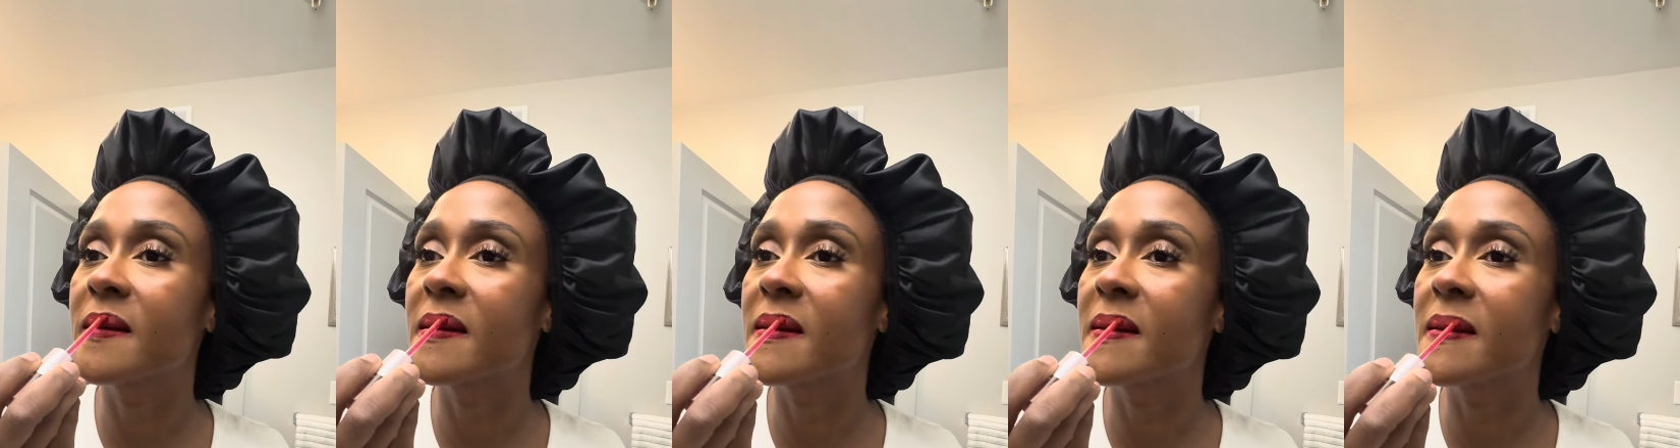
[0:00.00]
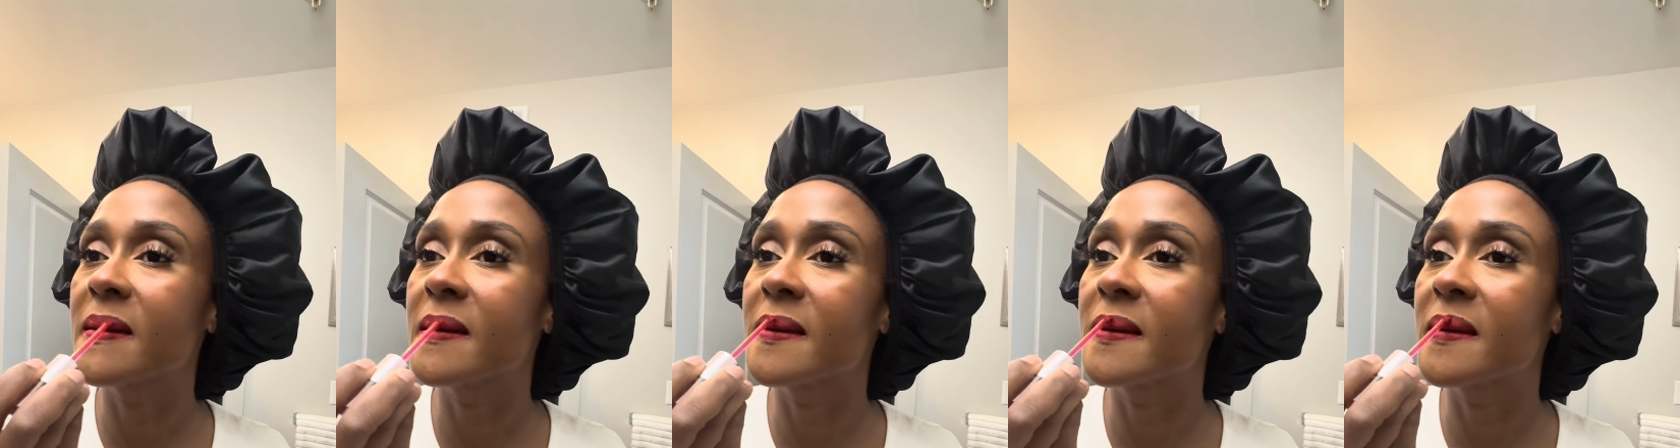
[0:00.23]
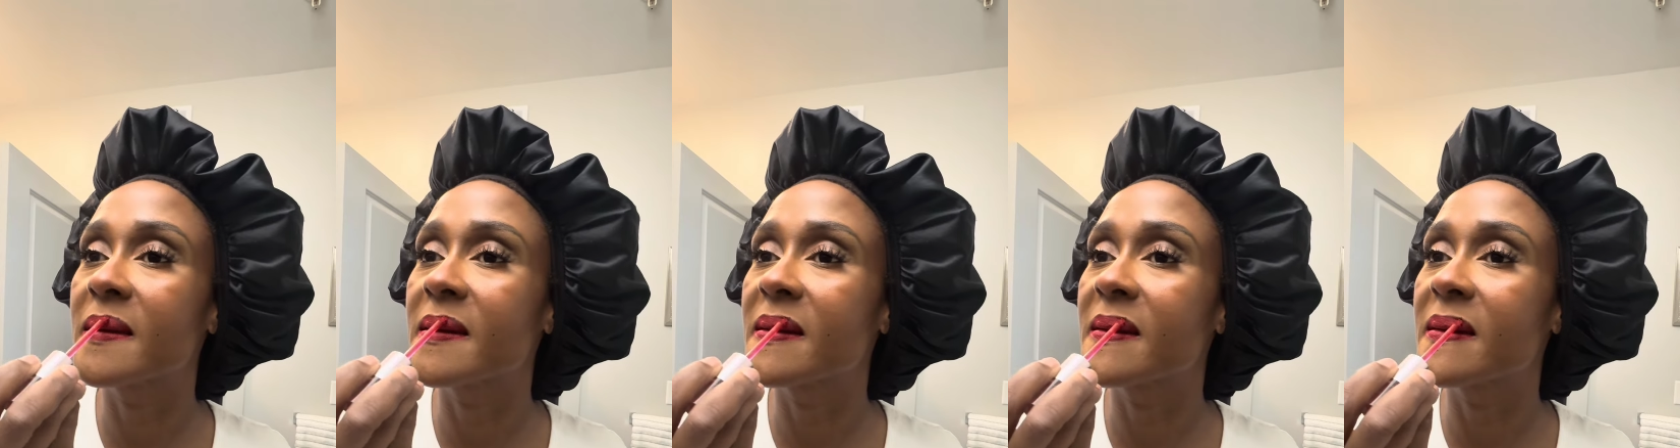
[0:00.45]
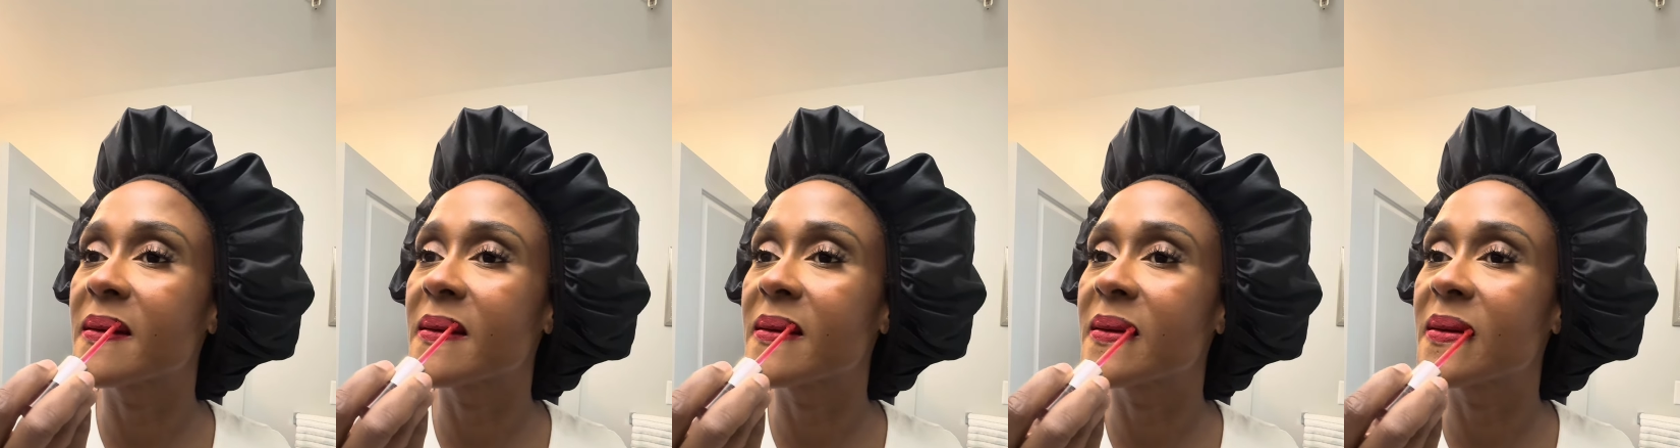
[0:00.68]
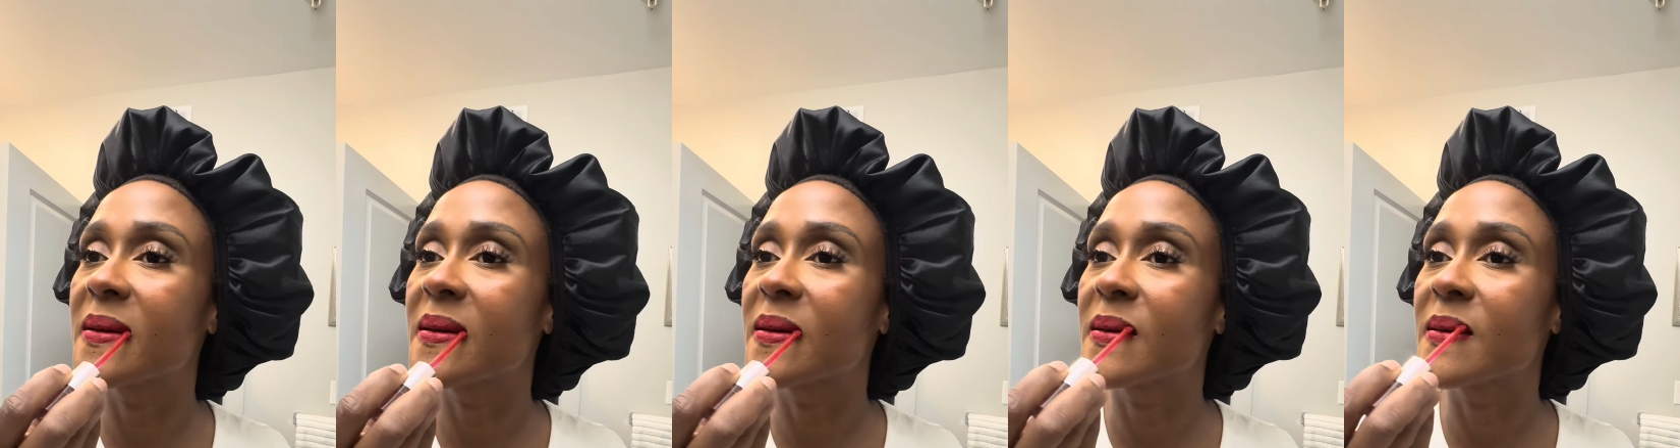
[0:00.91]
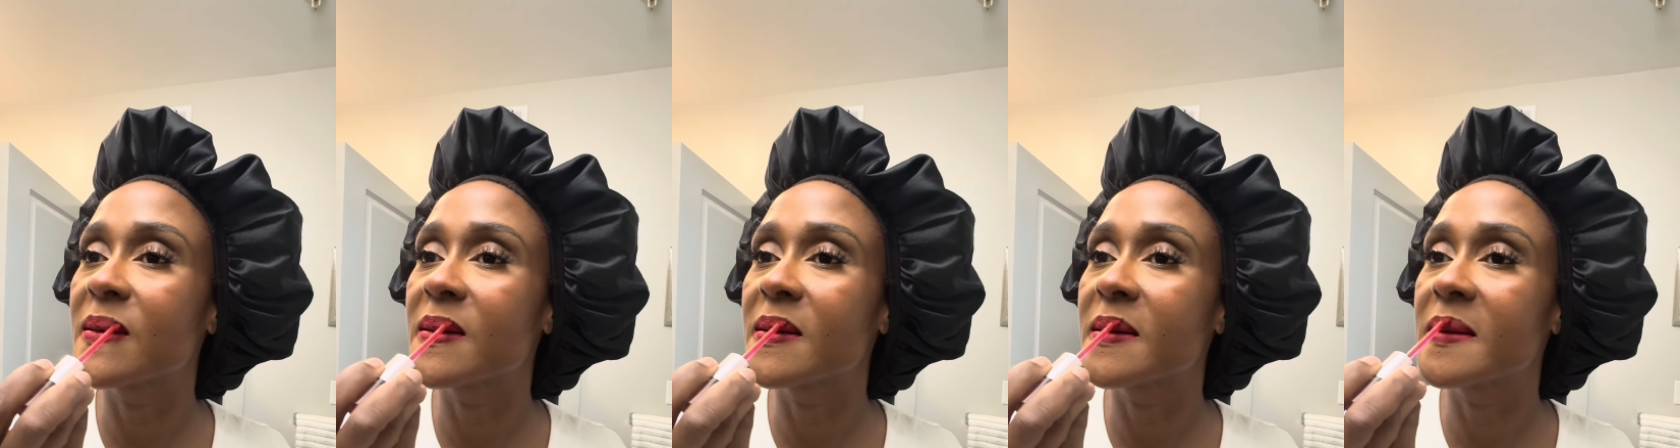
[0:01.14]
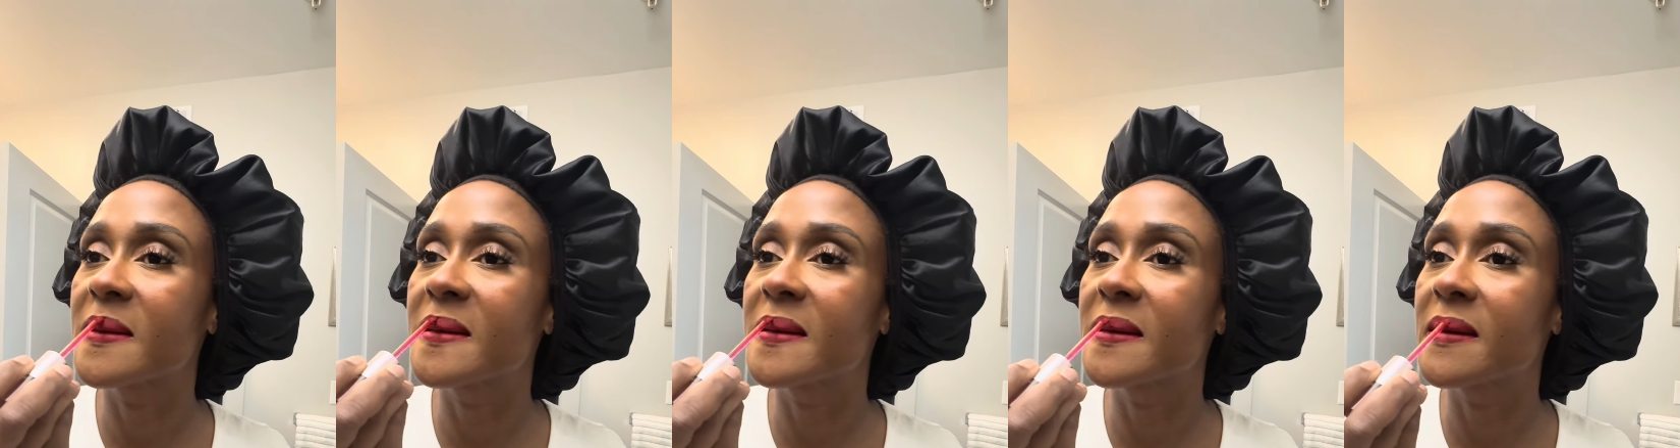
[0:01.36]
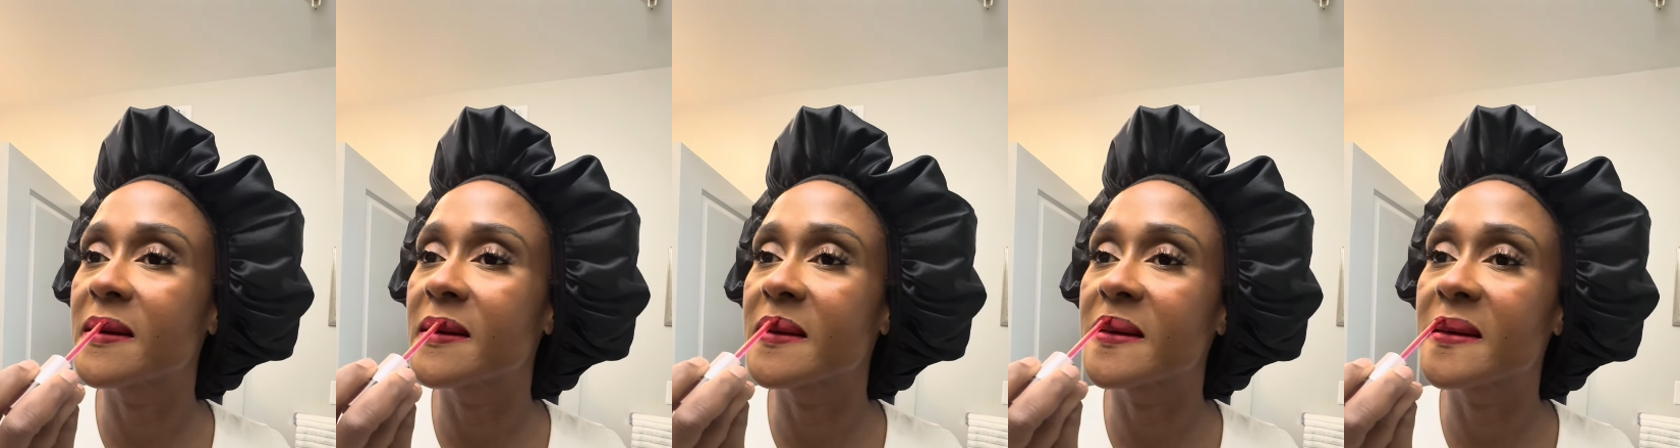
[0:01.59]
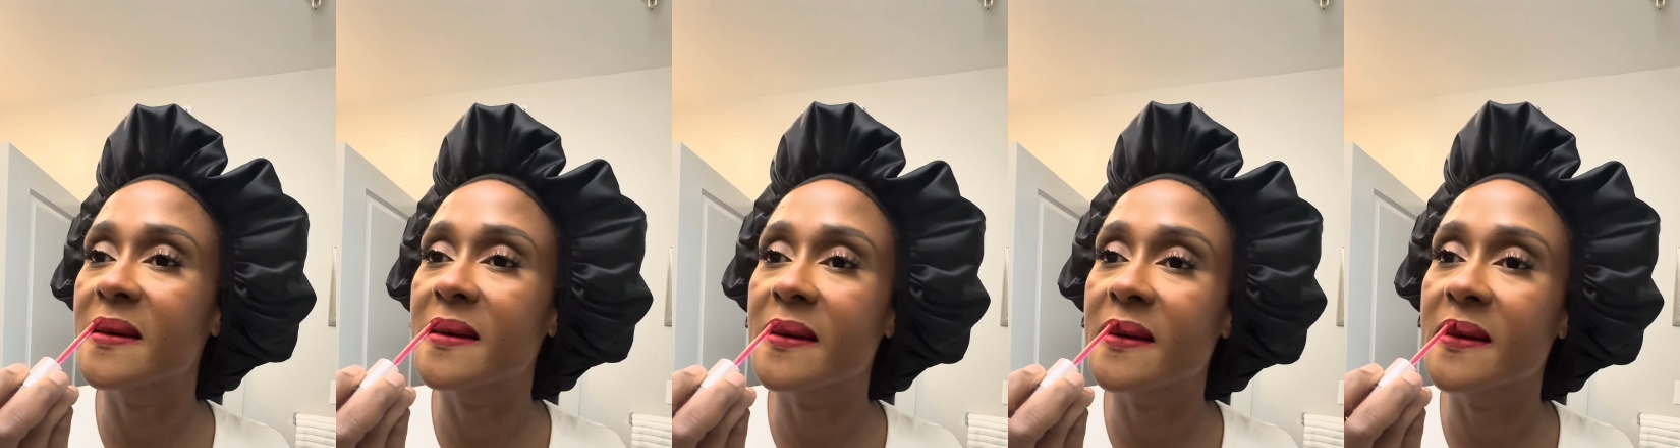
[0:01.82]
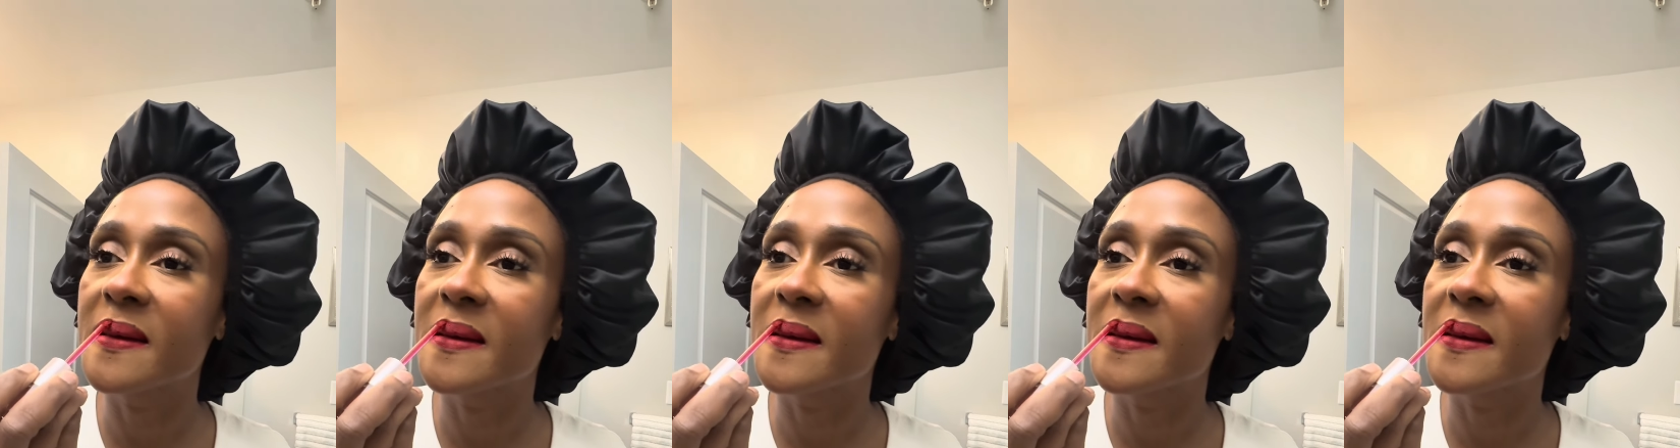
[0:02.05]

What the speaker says: and it's also a darker tone.